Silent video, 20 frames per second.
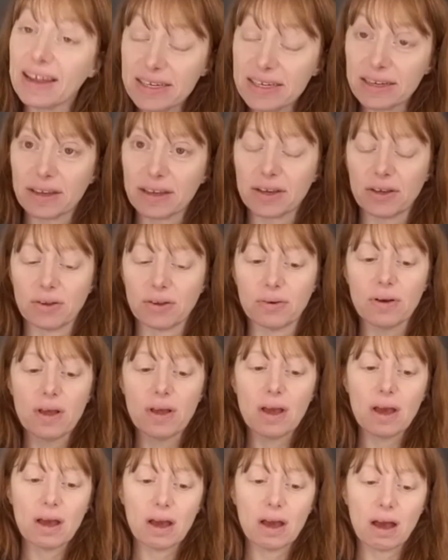tell you
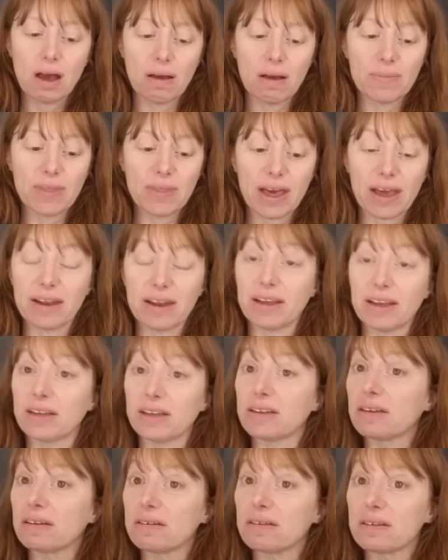that
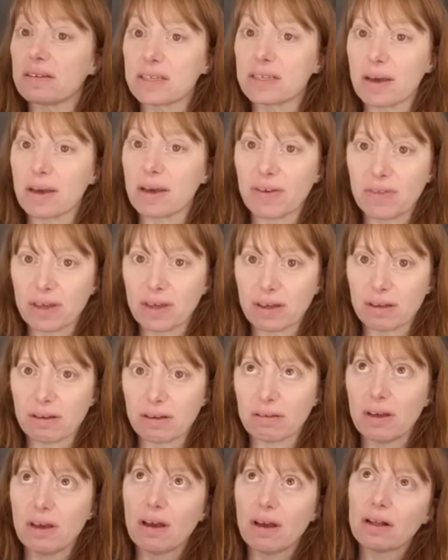in some of the
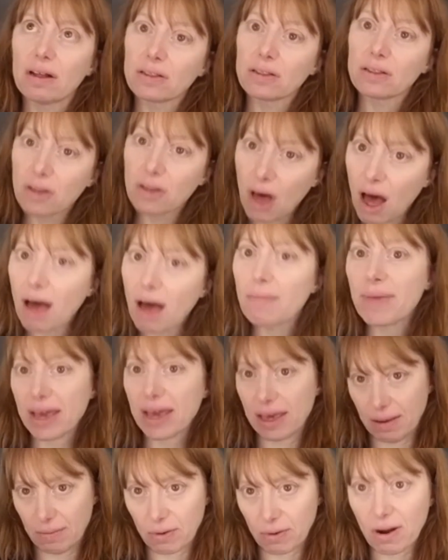
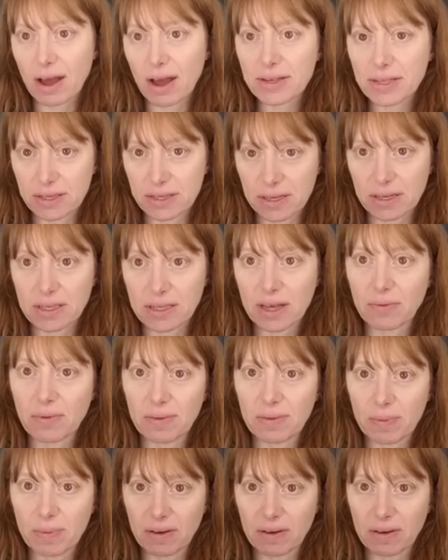lawmaking processes that
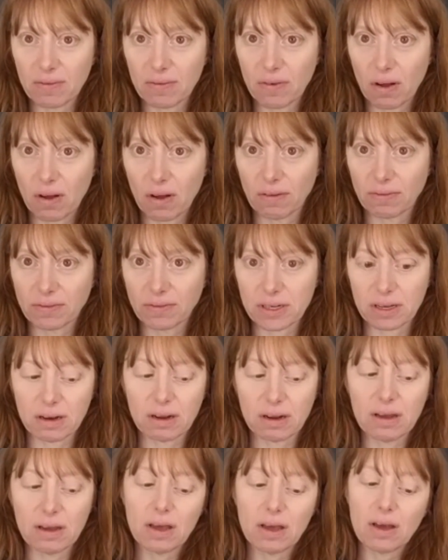we've been involved in,
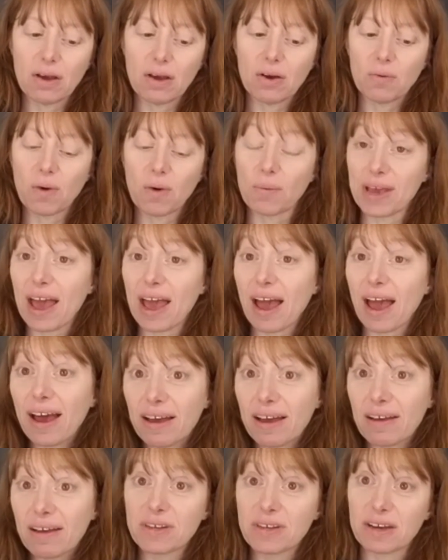what we
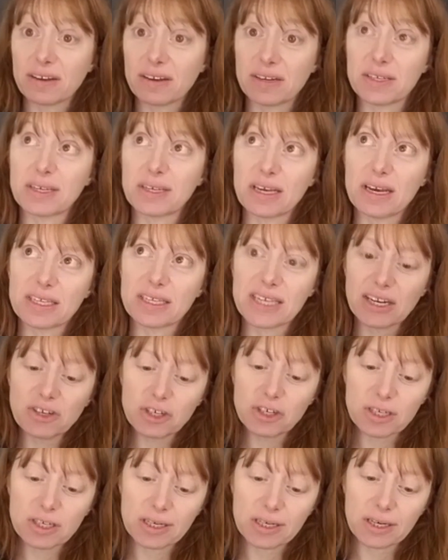have done is
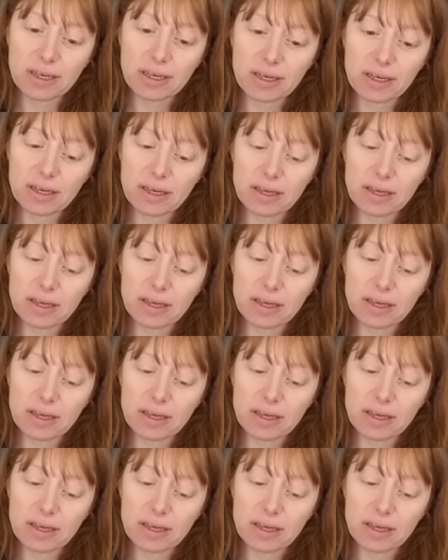essentially